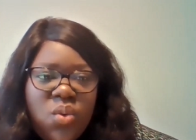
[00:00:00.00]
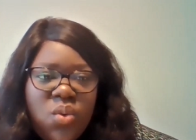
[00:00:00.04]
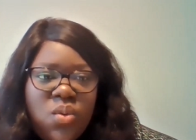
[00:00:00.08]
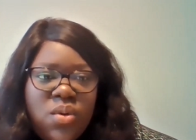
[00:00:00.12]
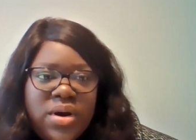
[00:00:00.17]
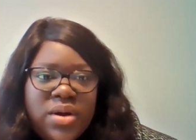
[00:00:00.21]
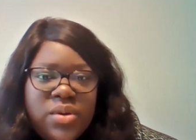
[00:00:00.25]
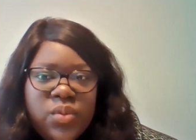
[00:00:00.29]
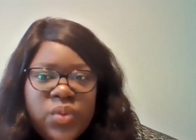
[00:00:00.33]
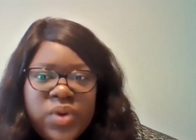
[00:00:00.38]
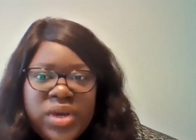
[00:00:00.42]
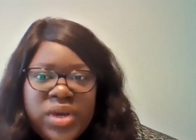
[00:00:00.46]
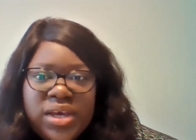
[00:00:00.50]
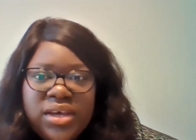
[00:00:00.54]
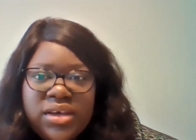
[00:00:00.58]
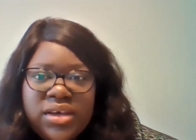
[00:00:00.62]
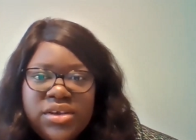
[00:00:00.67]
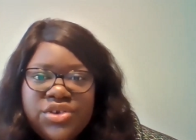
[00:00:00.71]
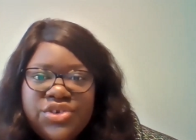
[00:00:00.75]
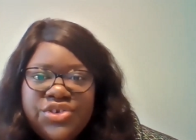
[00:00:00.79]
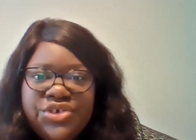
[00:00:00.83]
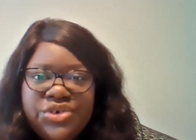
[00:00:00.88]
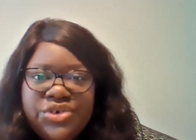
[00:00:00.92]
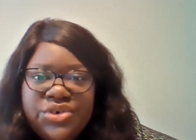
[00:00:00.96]
what we
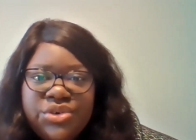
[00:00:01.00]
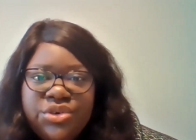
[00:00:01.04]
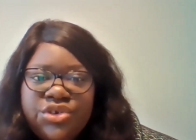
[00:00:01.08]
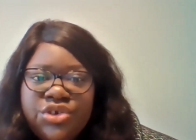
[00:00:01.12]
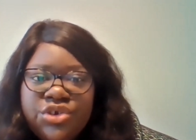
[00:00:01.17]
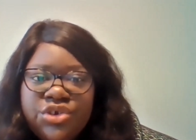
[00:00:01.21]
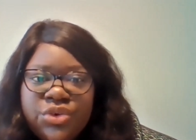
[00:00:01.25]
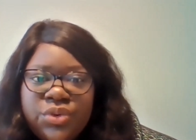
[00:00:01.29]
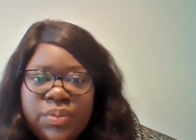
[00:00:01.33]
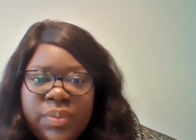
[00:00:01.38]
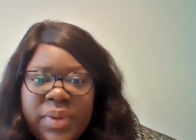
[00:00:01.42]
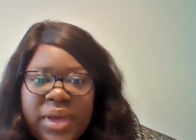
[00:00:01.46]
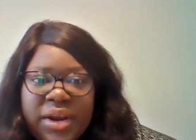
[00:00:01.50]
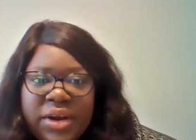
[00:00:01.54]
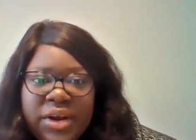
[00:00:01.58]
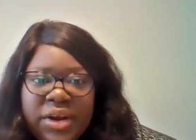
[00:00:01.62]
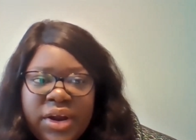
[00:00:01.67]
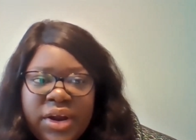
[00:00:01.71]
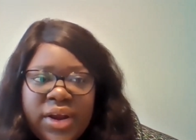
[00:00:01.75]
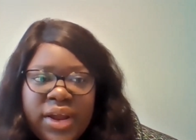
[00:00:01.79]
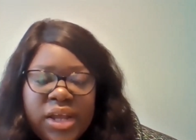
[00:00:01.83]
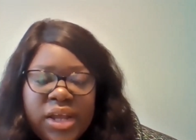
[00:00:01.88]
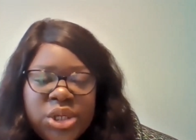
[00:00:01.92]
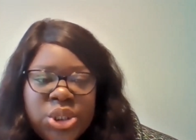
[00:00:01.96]
can do to
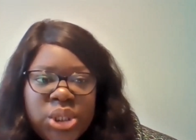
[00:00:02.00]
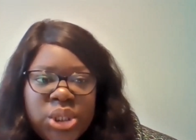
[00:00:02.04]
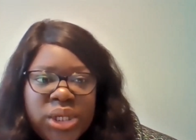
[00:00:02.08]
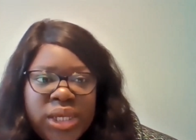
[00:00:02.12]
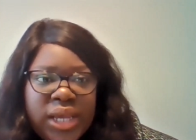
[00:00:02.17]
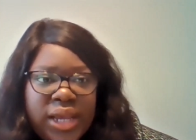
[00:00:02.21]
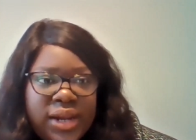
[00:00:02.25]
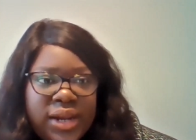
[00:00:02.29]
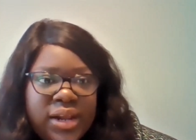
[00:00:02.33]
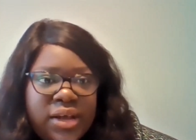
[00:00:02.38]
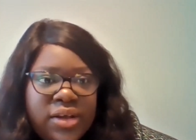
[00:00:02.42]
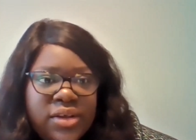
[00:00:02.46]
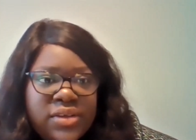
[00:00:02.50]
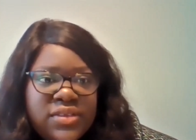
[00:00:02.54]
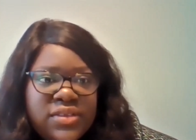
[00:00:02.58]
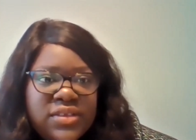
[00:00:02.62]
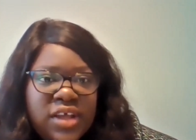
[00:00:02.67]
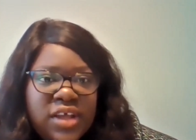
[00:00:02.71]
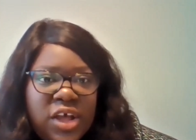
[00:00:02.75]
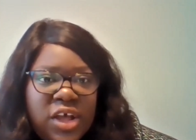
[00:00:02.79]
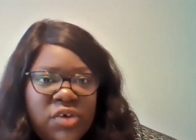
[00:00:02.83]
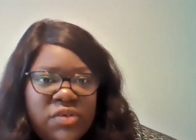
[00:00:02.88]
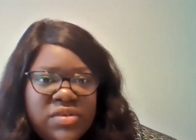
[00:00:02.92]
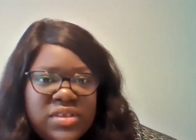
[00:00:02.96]
better educate
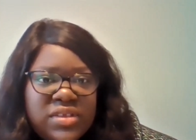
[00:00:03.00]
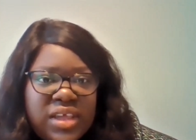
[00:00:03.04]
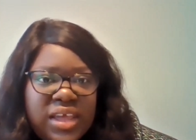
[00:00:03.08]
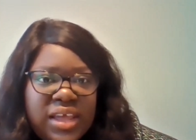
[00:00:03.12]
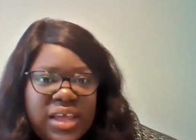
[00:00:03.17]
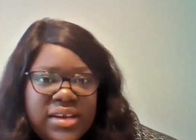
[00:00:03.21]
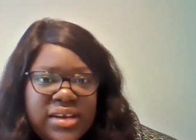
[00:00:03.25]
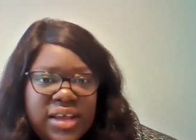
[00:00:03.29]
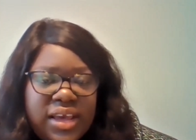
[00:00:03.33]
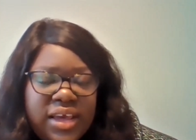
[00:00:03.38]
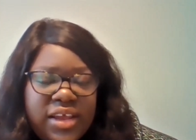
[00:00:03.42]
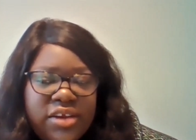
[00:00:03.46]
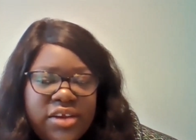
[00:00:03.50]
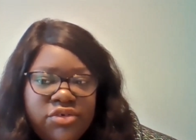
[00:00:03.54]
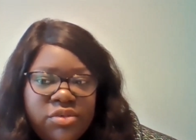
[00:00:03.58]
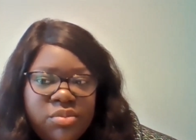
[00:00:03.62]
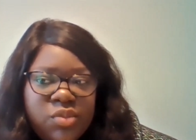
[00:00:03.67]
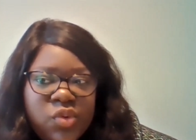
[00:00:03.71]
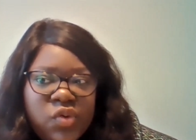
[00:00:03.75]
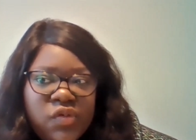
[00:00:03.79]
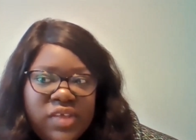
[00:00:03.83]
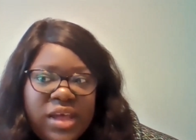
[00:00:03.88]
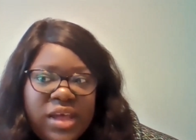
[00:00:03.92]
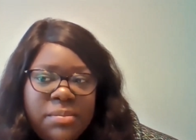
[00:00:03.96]
ourselves and
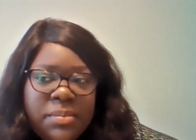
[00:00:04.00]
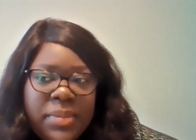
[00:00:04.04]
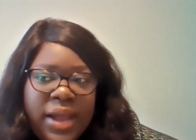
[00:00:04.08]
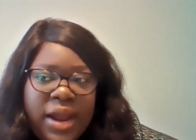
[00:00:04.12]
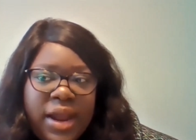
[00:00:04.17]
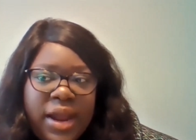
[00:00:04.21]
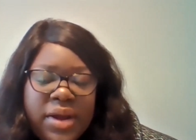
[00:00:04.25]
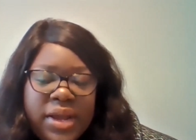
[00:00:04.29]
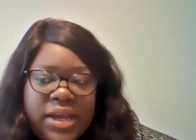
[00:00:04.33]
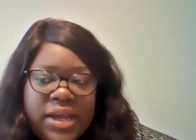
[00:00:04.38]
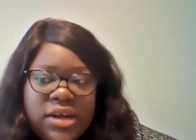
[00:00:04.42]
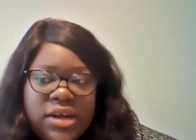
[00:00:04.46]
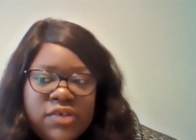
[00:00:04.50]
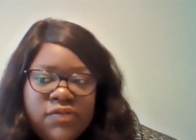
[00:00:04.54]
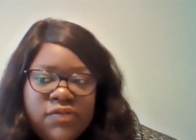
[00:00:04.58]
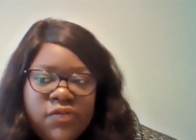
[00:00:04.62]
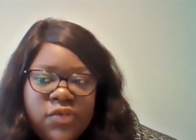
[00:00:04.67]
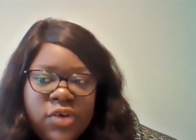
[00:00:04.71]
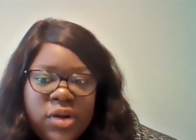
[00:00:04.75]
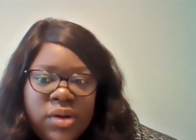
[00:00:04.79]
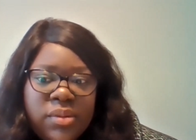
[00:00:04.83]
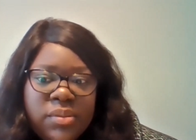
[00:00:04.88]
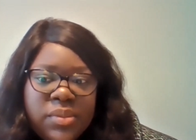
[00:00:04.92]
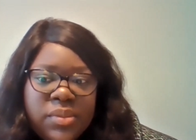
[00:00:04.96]
remove that barrier
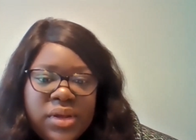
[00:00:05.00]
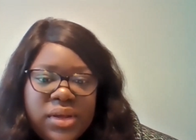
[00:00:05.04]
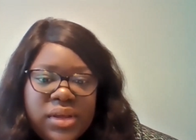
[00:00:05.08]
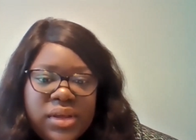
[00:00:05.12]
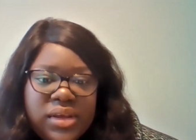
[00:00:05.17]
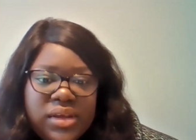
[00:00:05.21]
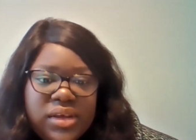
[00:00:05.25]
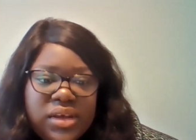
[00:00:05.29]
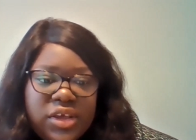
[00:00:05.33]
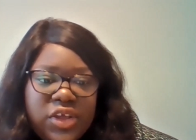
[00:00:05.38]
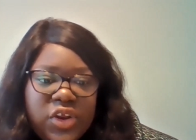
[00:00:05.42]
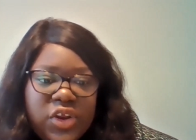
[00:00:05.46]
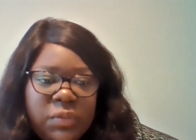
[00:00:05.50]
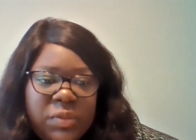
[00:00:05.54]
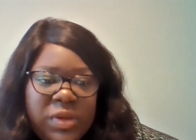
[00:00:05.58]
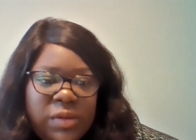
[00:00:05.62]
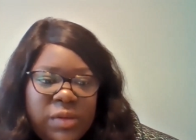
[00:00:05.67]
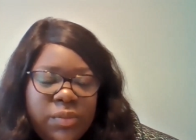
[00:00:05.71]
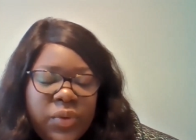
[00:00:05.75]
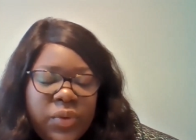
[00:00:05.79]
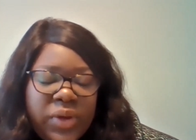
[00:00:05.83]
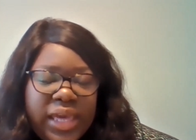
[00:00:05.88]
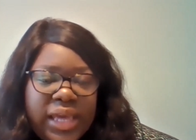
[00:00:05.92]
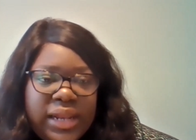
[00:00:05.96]
from, you know,
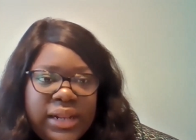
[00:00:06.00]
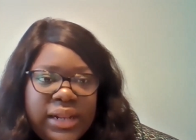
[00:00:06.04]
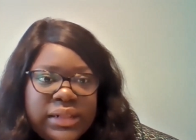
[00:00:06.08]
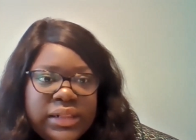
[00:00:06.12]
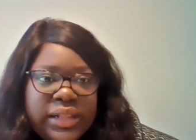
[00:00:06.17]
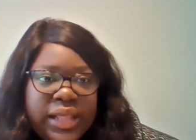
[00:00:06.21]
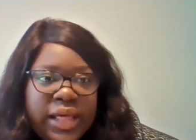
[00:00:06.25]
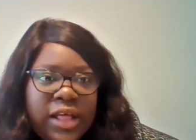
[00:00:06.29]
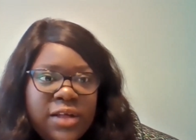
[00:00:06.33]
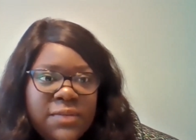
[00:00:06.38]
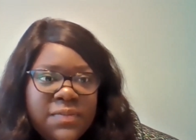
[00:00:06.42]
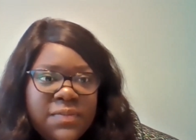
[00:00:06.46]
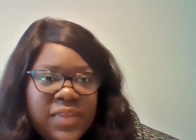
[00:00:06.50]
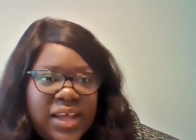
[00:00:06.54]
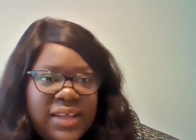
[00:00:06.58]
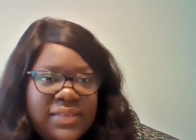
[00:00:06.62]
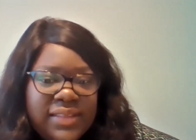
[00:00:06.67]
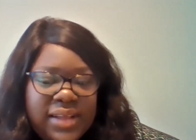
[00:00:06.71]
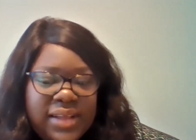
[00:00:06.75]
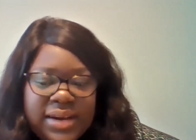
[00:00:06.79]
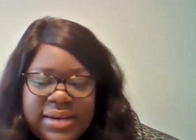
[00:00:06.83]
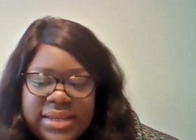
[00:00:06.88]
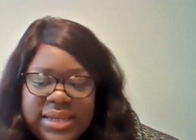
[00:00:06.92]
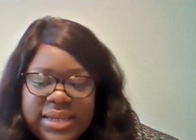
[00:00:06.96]
people getting the help
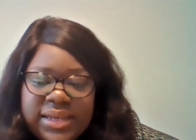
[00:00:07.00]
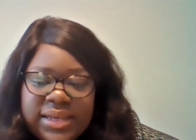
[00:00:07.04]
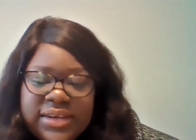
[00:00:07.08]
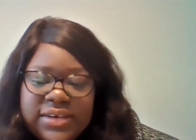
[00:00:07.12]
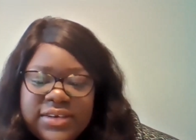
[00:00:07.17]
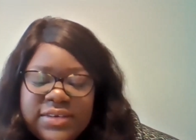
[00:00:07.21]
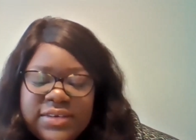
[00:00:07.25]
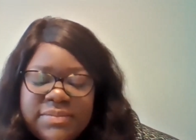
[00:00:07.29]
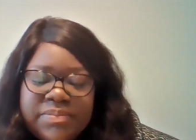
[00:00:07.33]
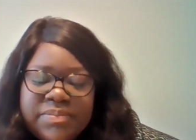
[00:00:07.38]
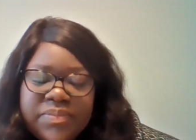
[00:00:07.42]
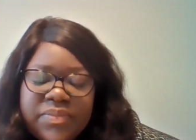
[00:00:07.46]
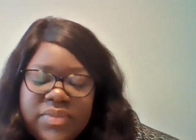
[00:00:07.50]
that they need.